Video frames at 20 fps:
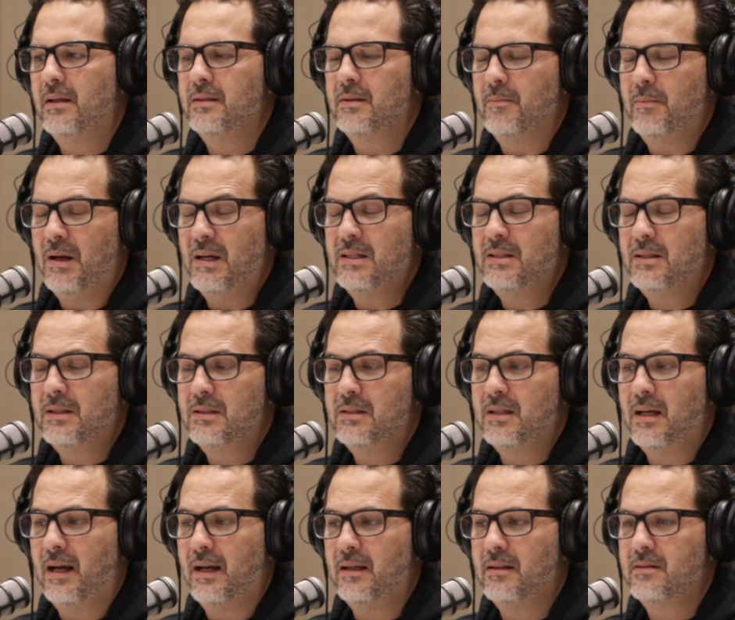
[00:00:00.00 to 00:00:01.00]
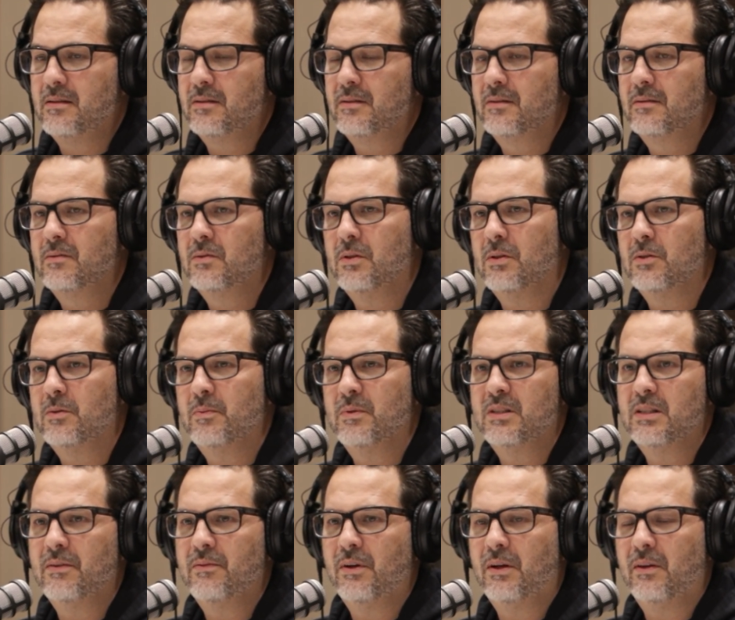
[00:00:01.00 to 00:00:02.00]
based in science? So
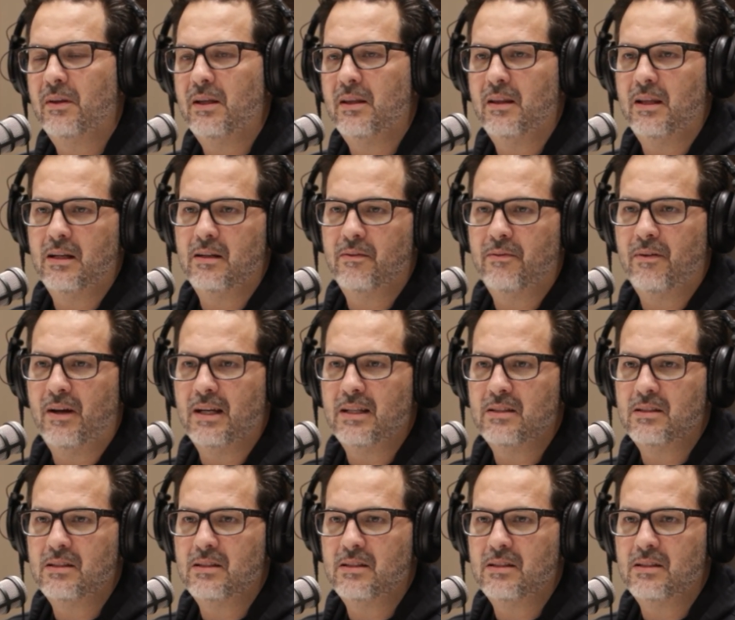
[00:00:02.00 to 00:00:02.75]
specifically, they define